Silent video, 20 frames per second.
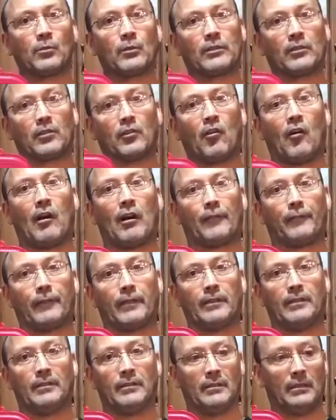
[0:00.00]
with the
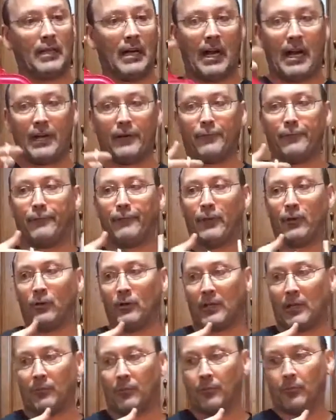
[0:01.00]
coffee, I fill
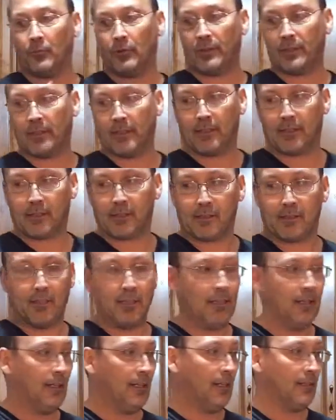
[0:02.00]
it up with this.
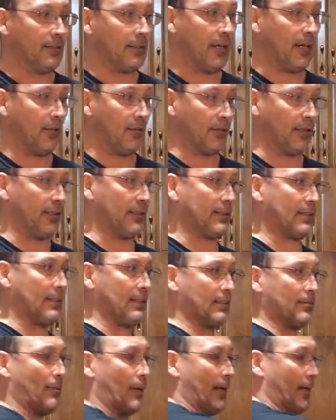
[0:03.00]
Now, this
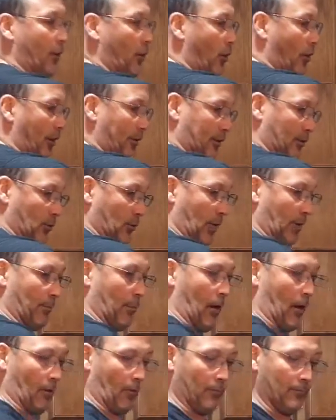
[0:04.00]
is my concentrate
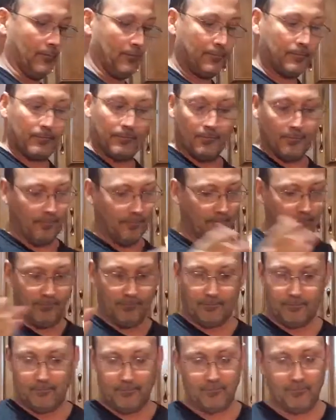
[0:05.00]
bottle.
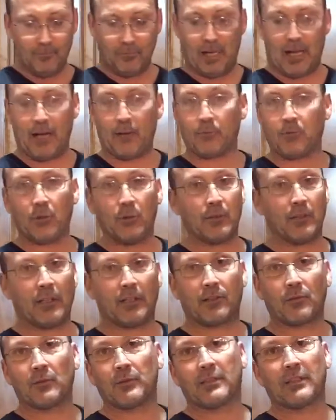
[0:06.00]
I'm doing
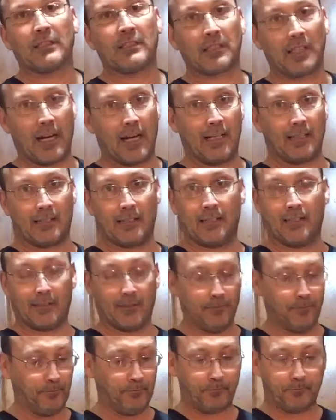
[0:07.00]
nothing with these guys in
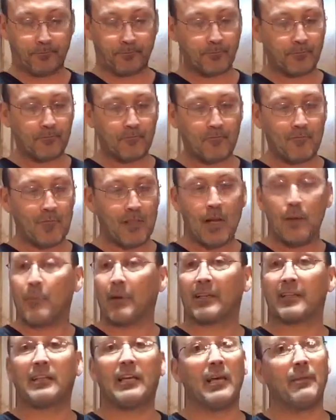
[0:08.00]
here
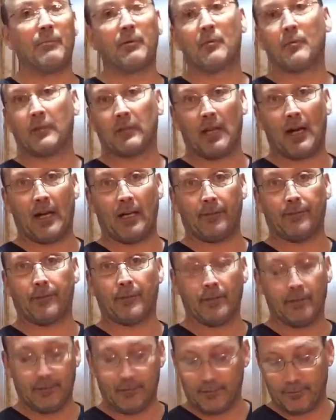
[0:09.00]
but keeping them alive
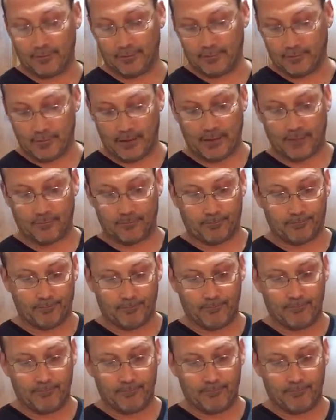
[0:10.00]
and